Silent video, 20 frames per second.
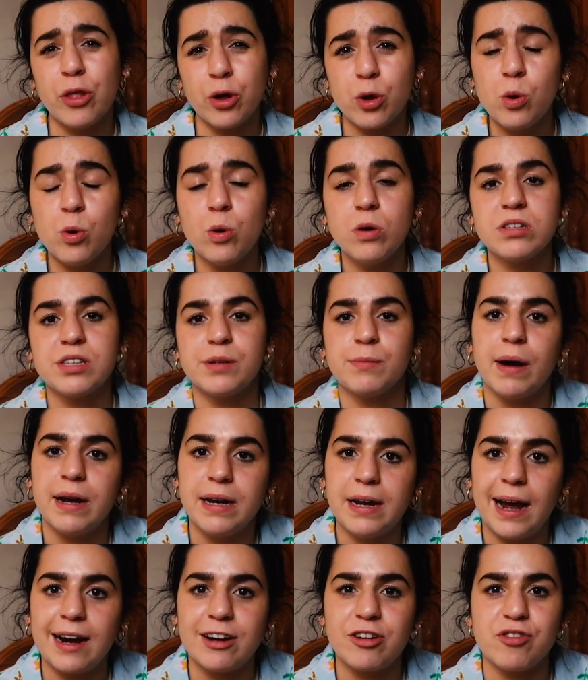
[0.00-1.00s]
the course and my
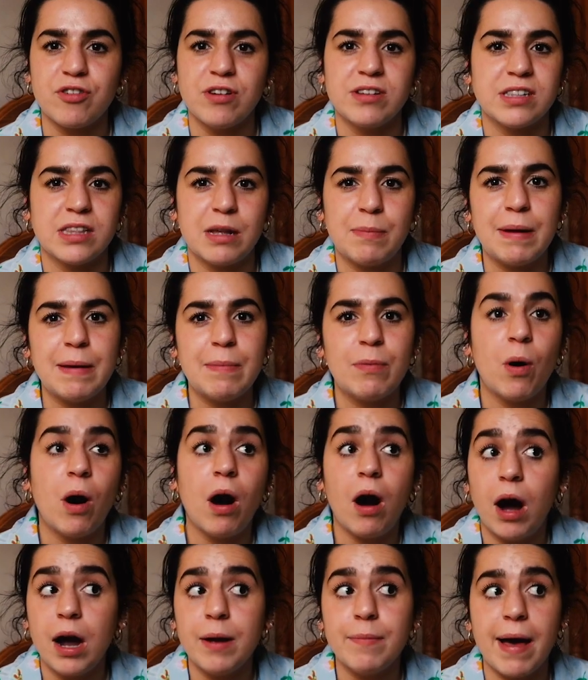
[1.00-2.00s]
lecturers and the people
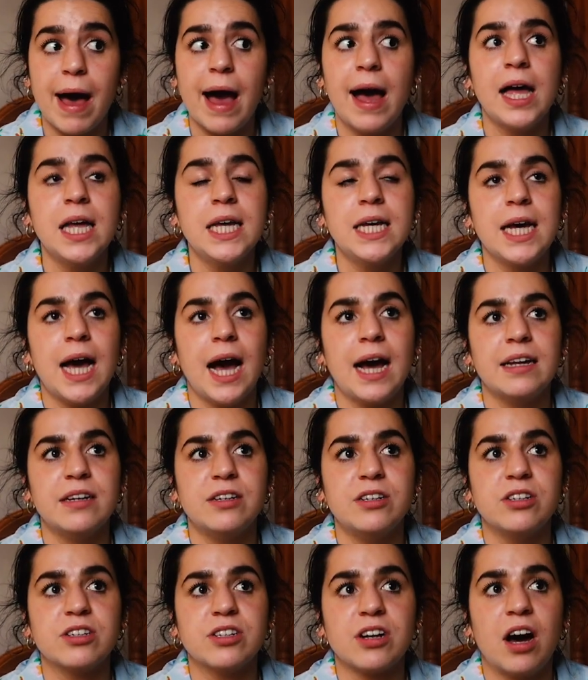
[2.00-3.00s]
I met.
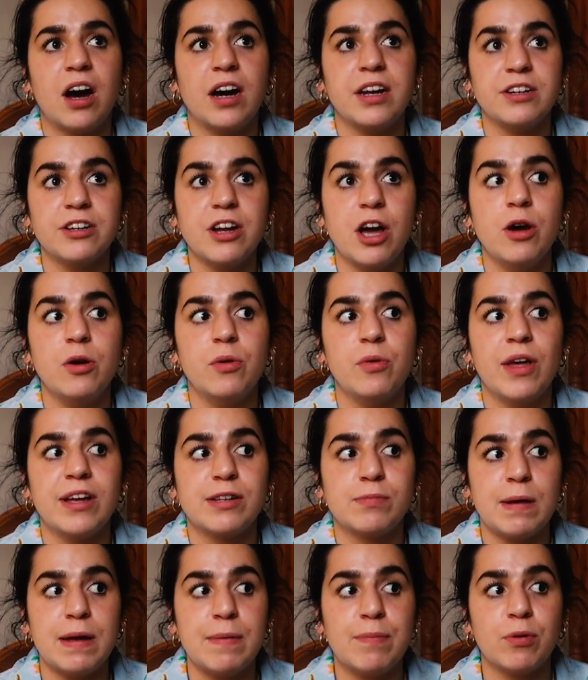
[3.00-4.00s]
And I know
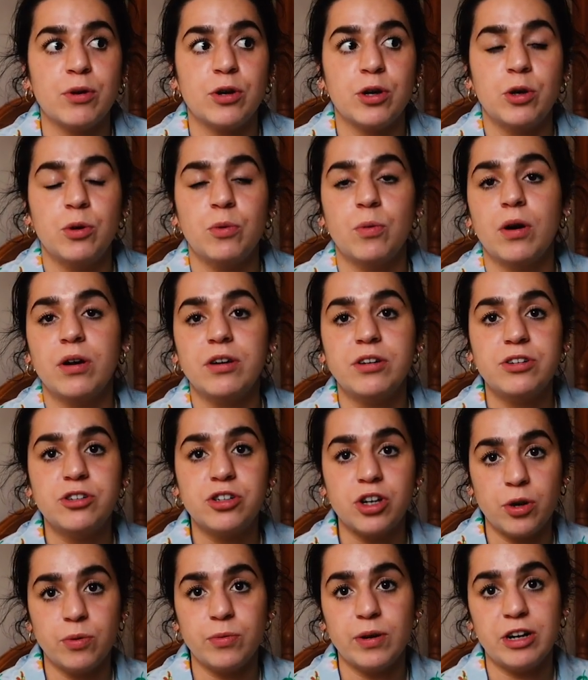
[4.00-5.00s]
there's people who
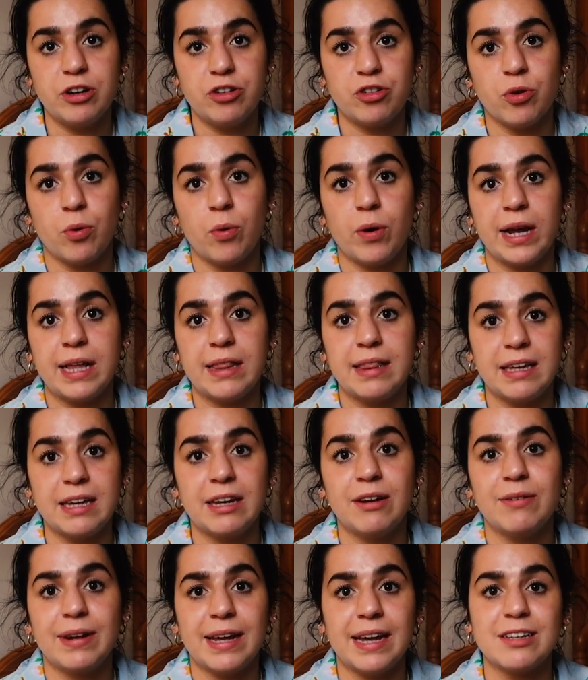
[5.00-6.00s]
don't enjoy the
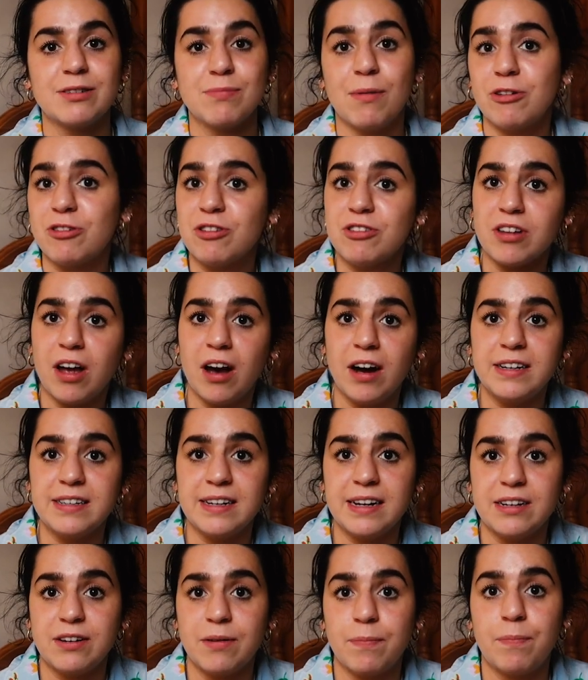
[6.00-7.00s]
uni as much as I
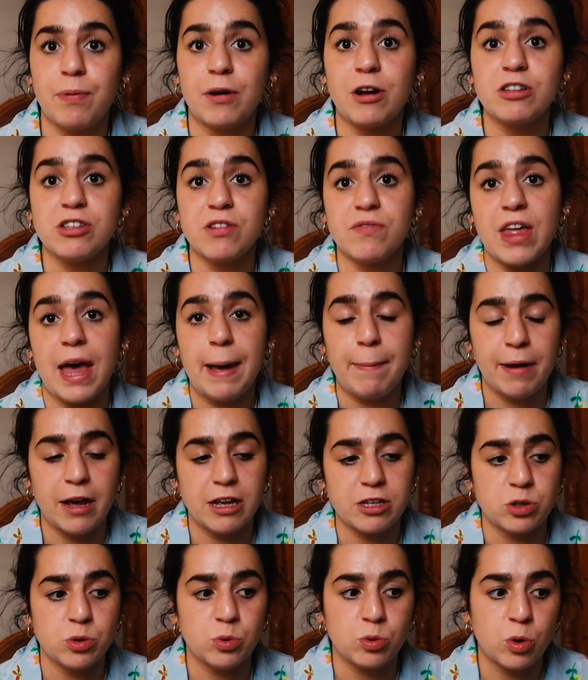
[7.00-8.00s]
did because of their
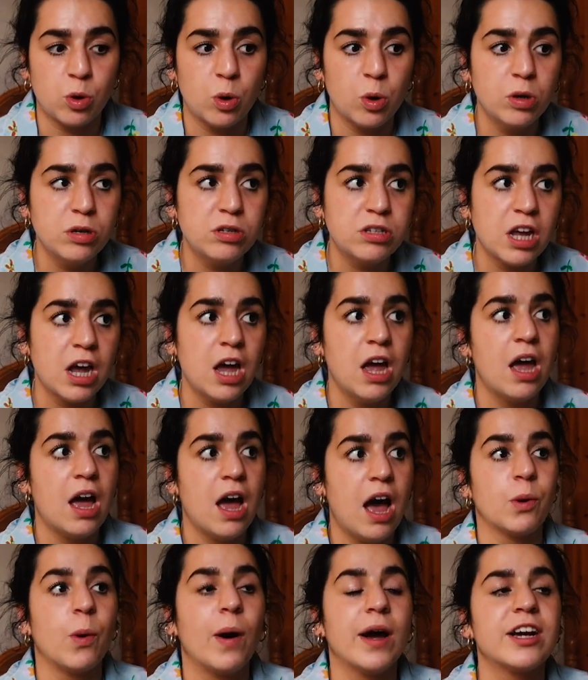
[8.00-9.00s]
personal course,
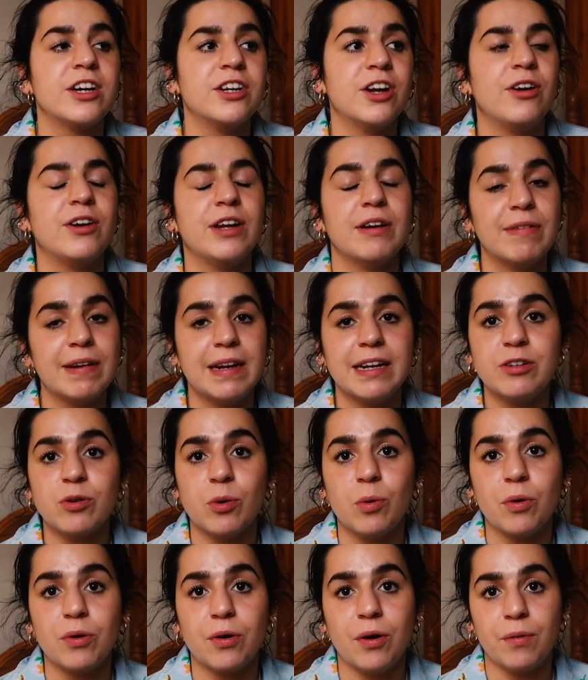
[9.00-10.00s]
so I can only really
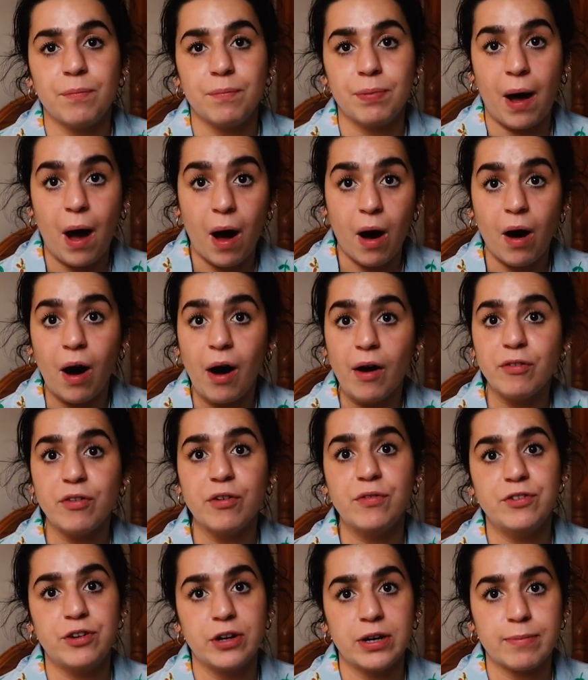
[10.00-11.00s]
talk on behalf
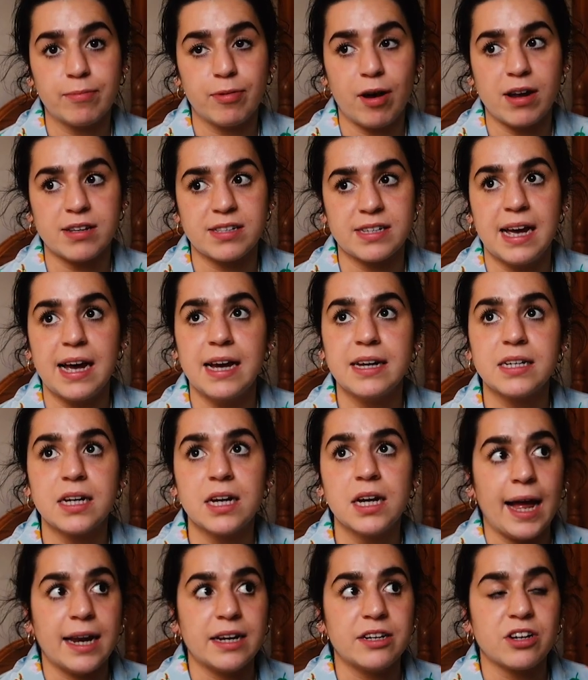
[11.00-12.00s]
of doing press and ed.
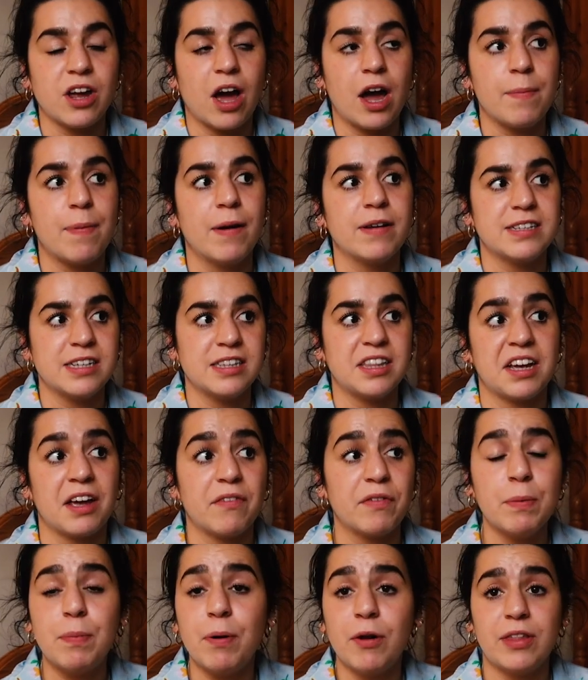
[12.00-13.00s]
And I personally think
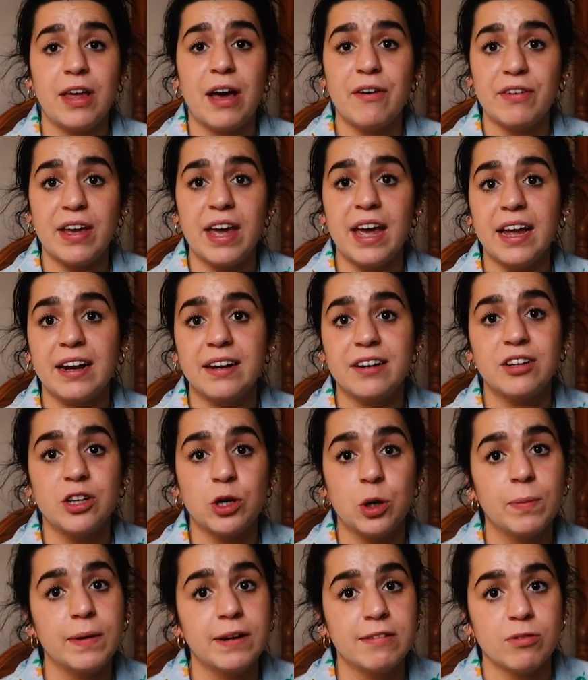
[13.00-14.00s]
if you put the effort in,
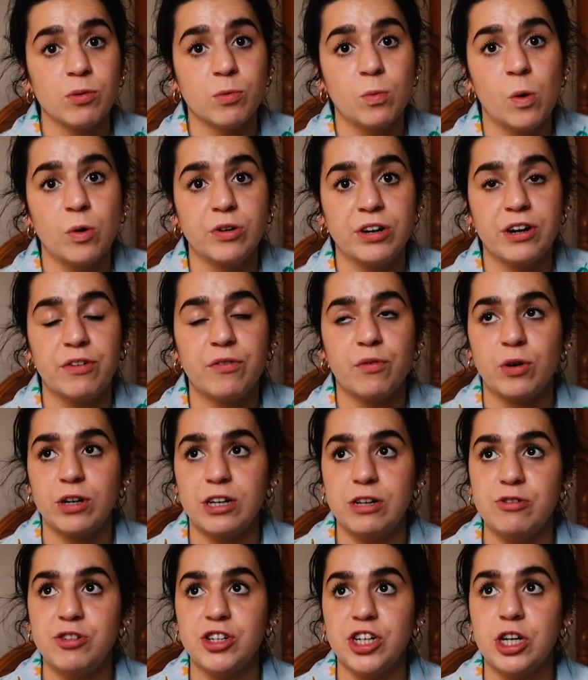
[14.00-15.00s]
you'll be rewarded for
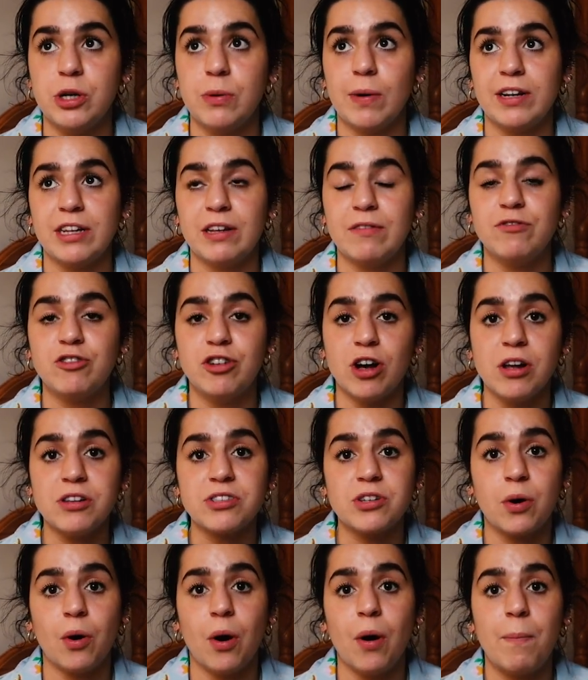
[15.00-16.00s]
what you do, and you've
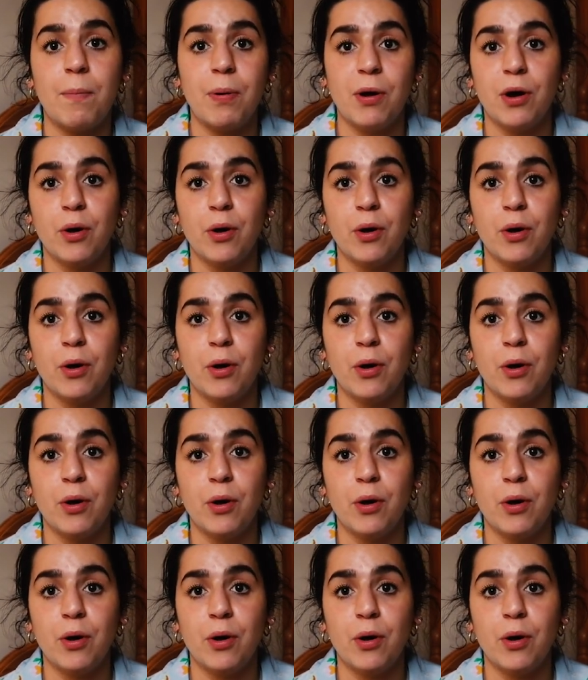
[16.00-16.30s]
just got to